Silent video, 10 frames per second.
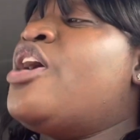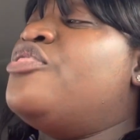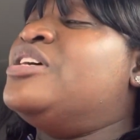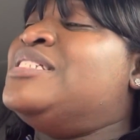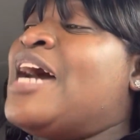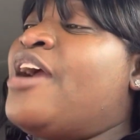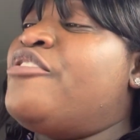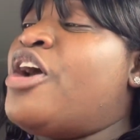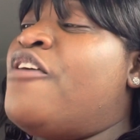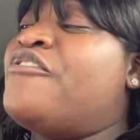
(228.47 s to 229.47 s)
"The
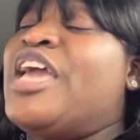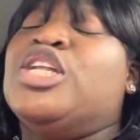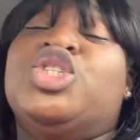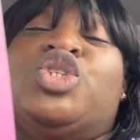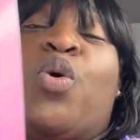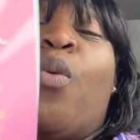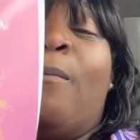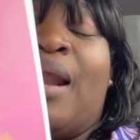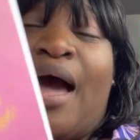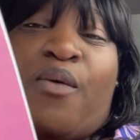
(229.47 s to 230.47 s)
Diary of a Dope
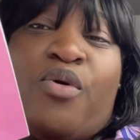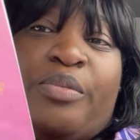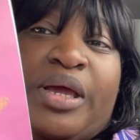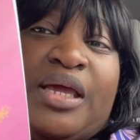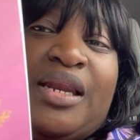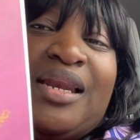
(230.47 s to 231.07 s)
Black Woman."